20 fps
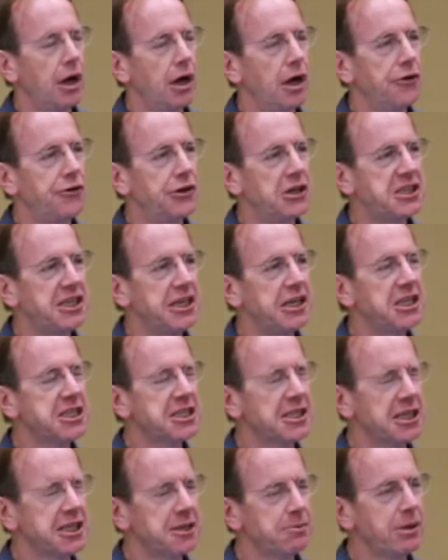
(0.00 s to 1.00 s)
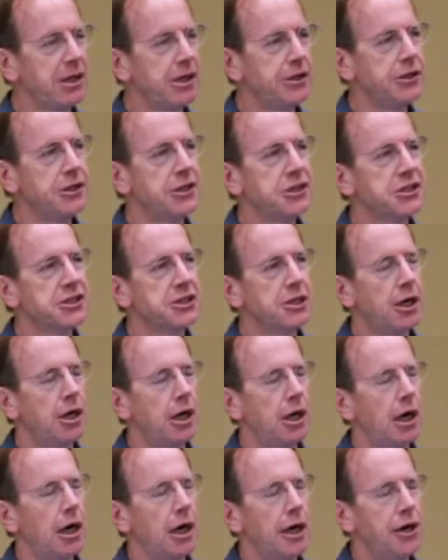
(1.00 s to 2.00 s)
disease disciplines,
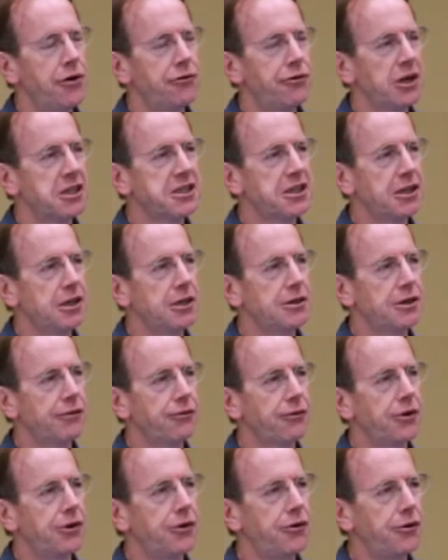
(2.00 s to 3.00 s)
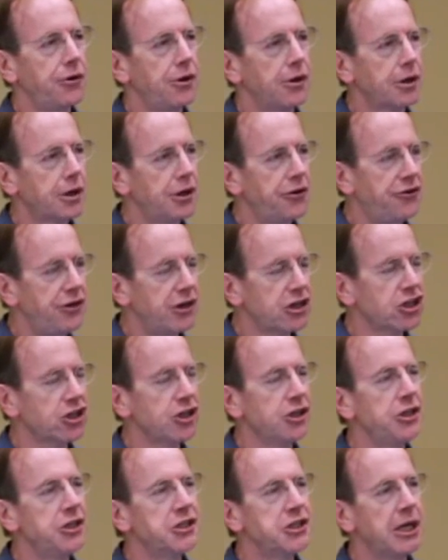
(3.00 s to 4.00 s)
interested in different
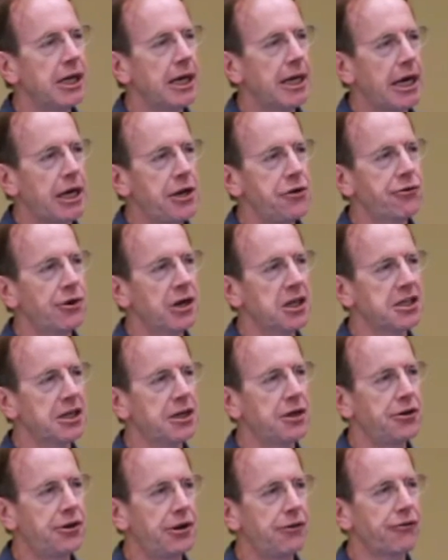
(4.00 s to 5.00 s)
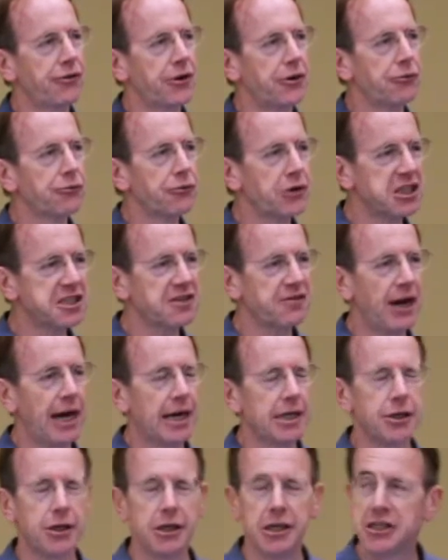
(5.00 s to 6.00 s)
conditions, interested in different risk
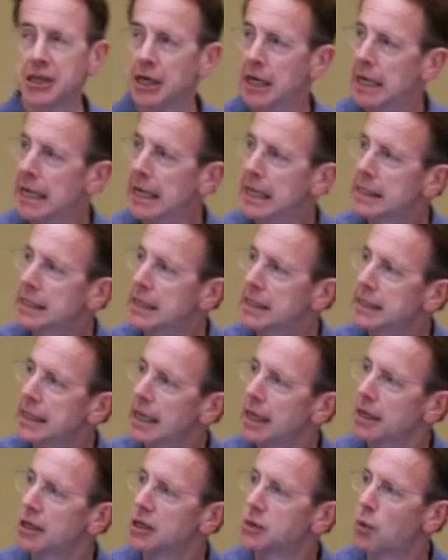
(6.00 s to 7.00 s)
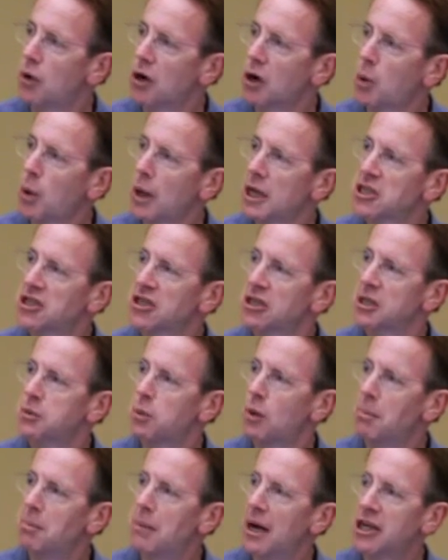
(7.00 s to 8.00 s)
factors, to tell us what questions,
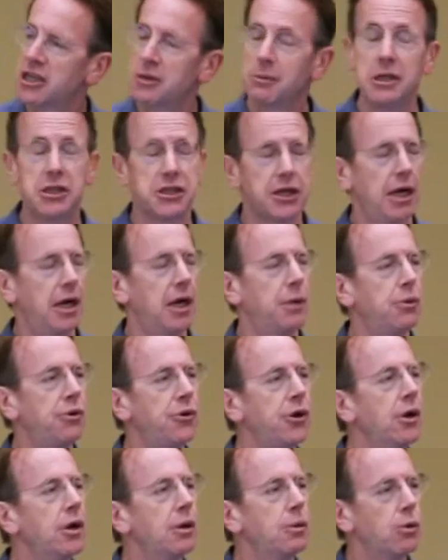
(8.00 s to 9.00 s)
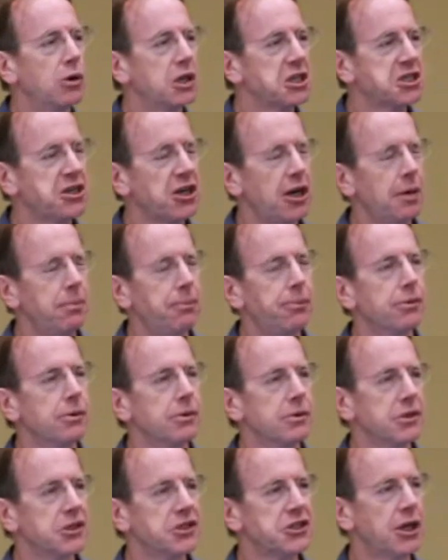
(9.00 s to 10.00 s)
what measurements, and what
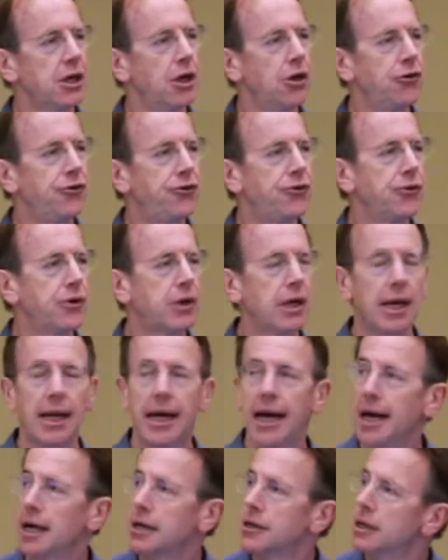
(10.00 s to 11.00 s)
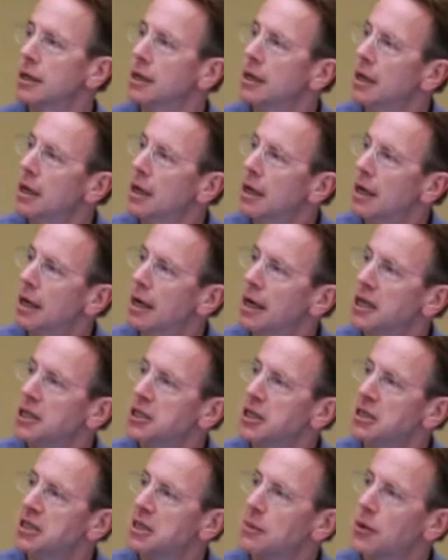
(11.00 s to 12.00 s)
samples to collect.
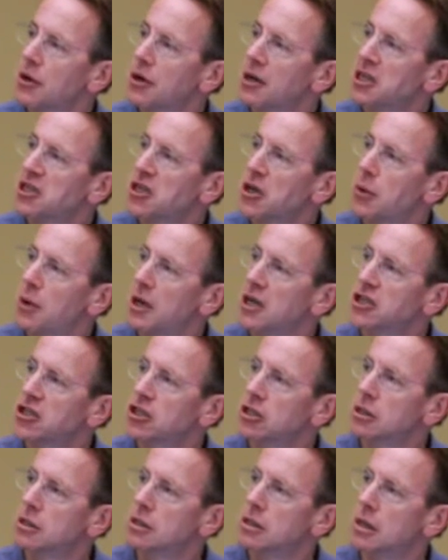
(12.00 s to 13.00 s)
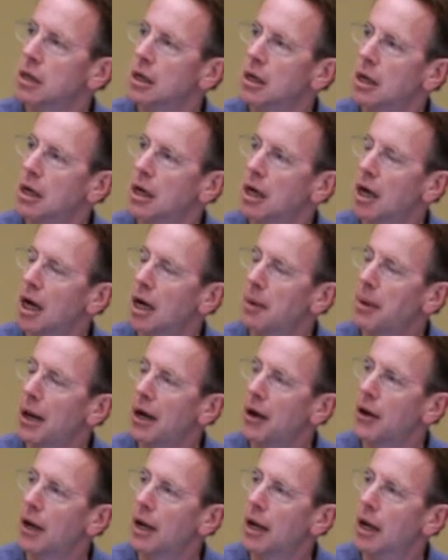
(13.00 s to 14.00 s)
So someone asked a question
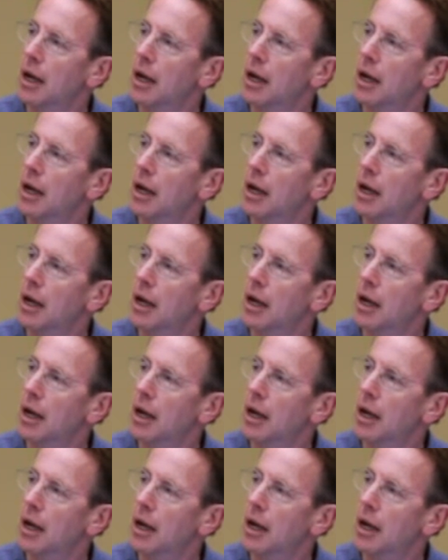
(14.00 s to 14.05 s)
about